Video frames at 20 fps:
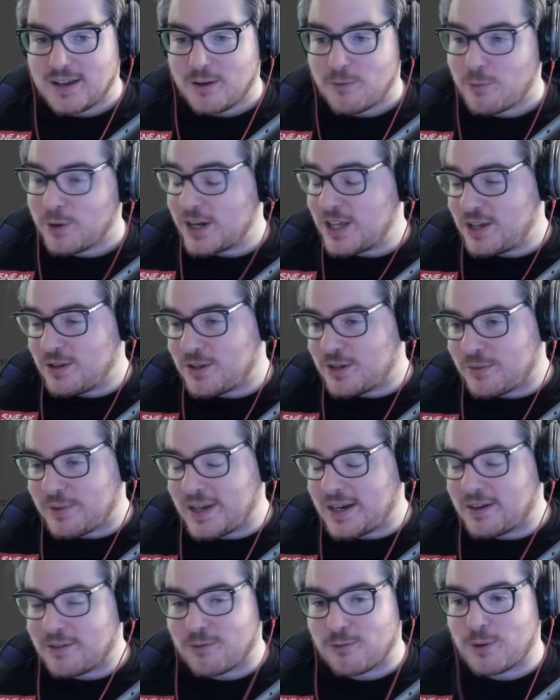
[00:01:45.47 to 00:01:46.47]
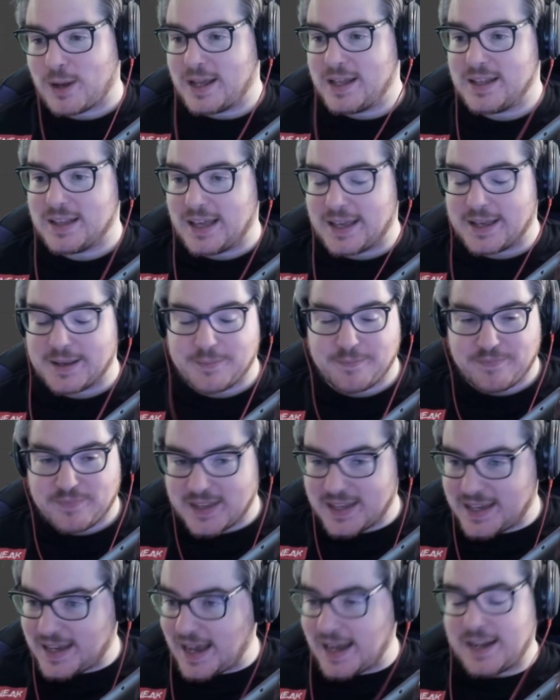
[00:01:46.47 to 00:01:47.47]
what are you doing, right? Like
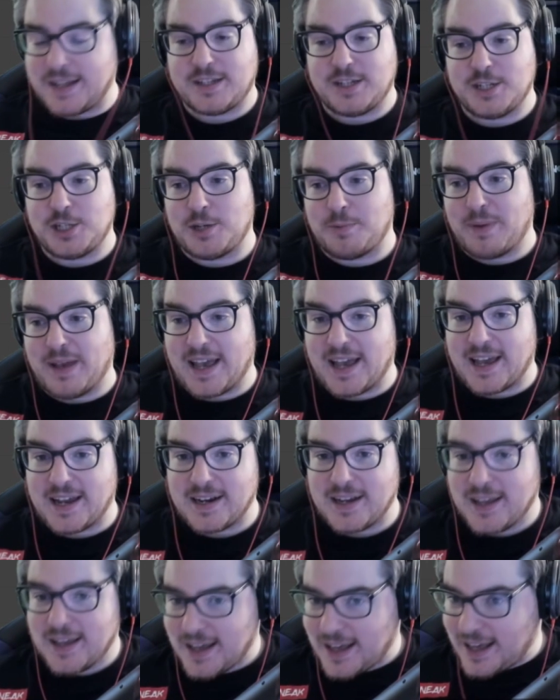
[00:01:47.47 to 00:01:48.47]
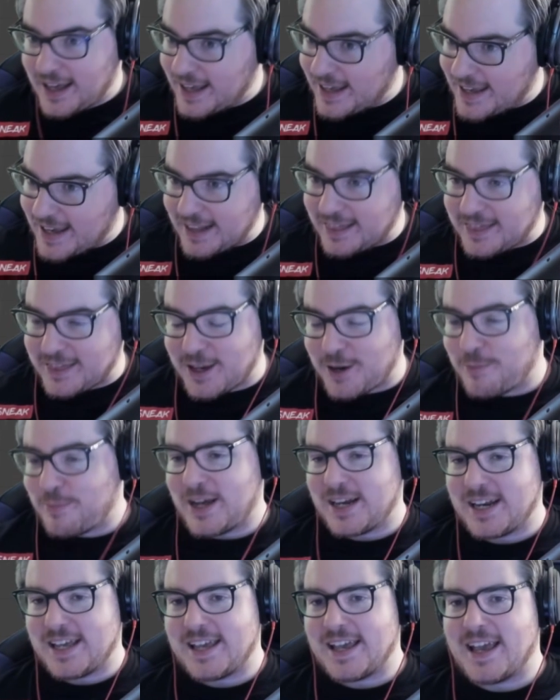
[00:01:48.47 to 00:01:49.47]
get it to Japan, get their
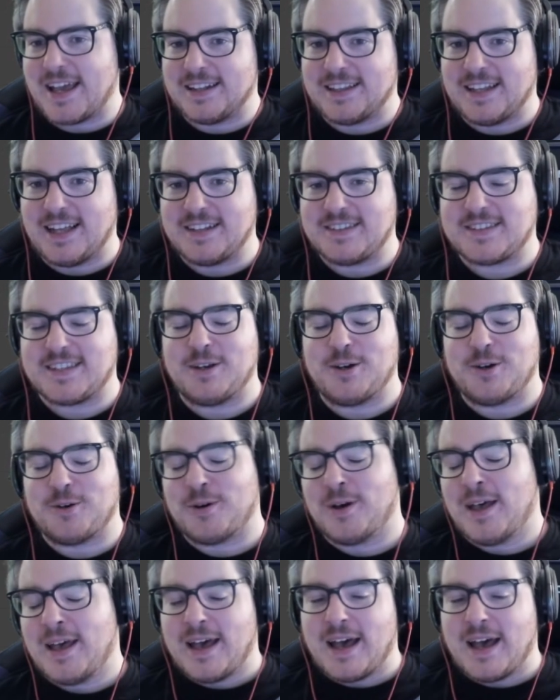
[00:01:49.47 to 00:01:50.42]
money, and let's go.